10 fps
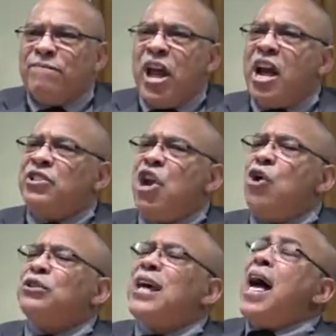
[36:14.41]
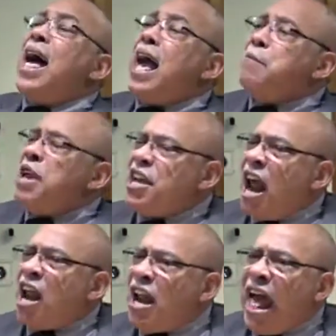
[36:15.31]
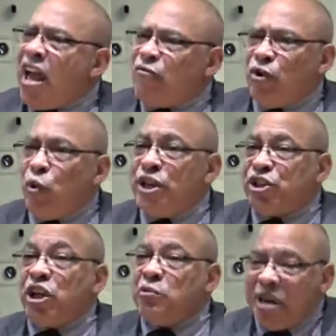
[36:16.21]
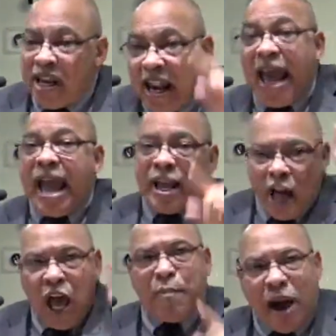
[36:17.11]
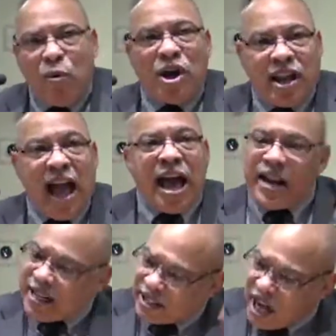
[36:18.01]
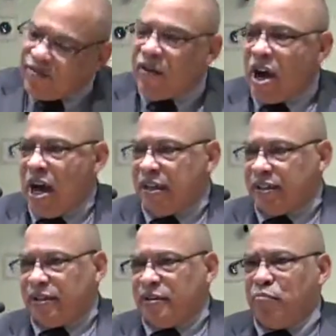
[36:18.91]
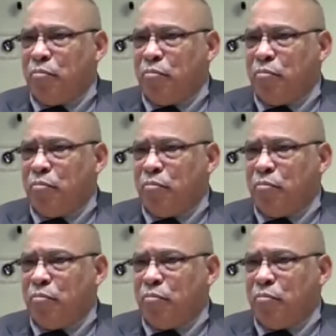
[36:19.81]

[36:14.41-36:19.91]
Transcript: There's no time in our life when we shouldn't be glad about what God has done for us.